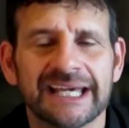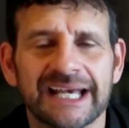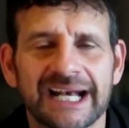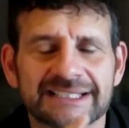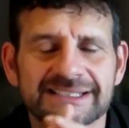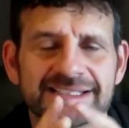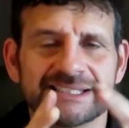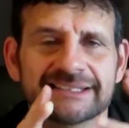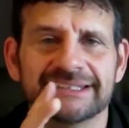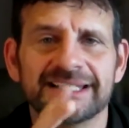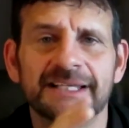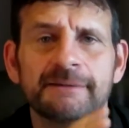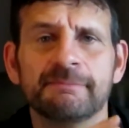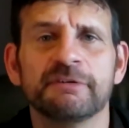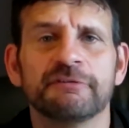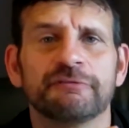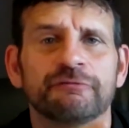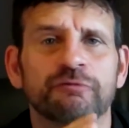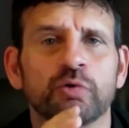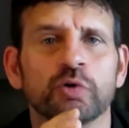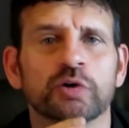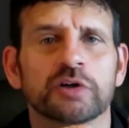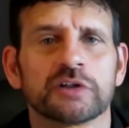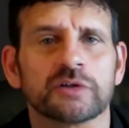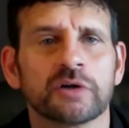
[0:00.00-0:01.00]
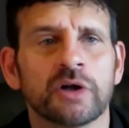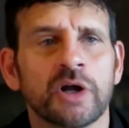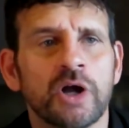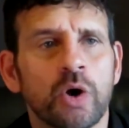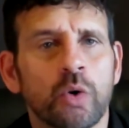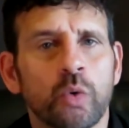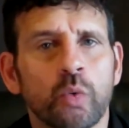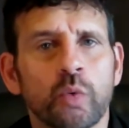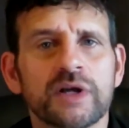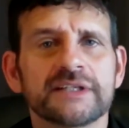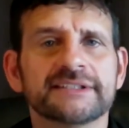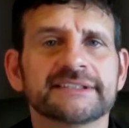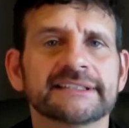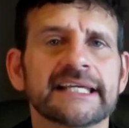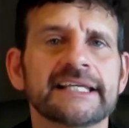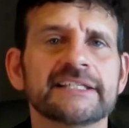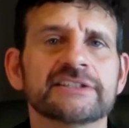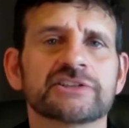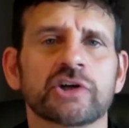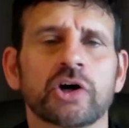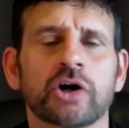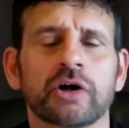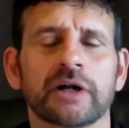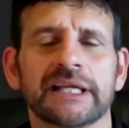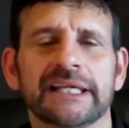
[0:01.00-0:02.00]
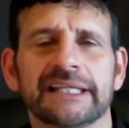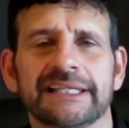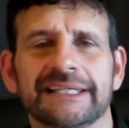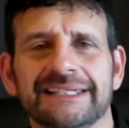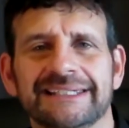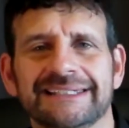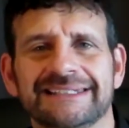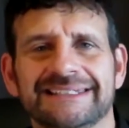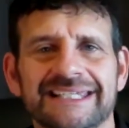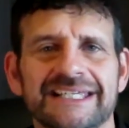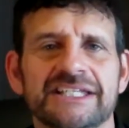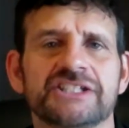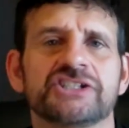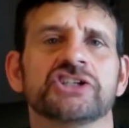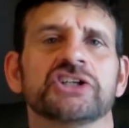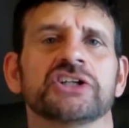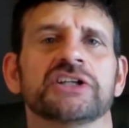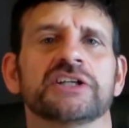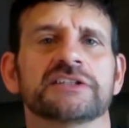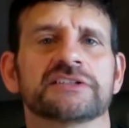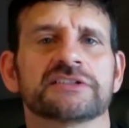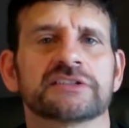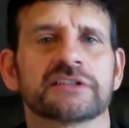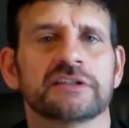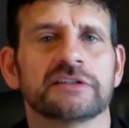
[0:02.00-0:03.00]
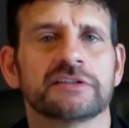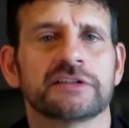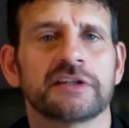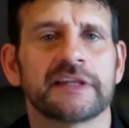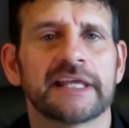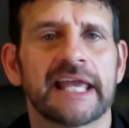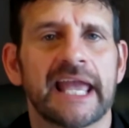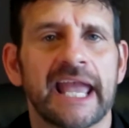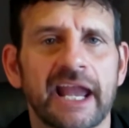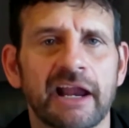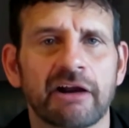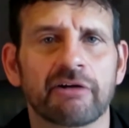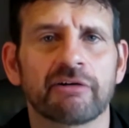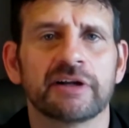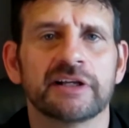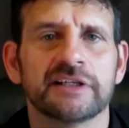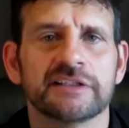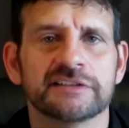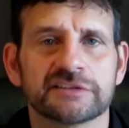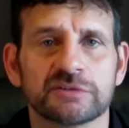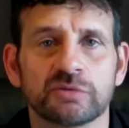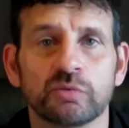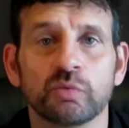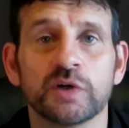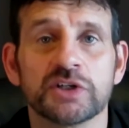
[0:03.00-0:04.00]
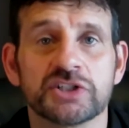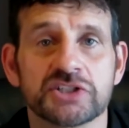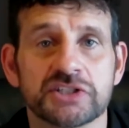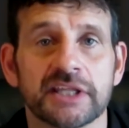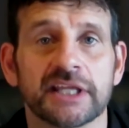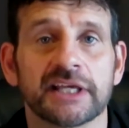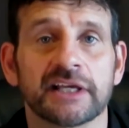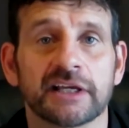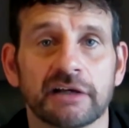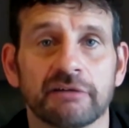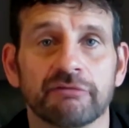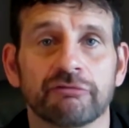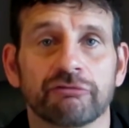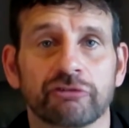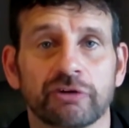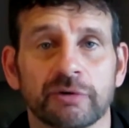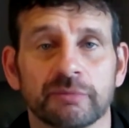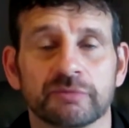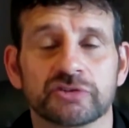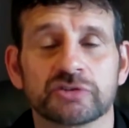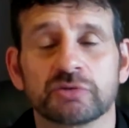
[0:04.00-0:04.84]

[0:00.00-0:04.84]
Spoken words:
As I said before, whiskeys are indigenous to the areas in which they come from.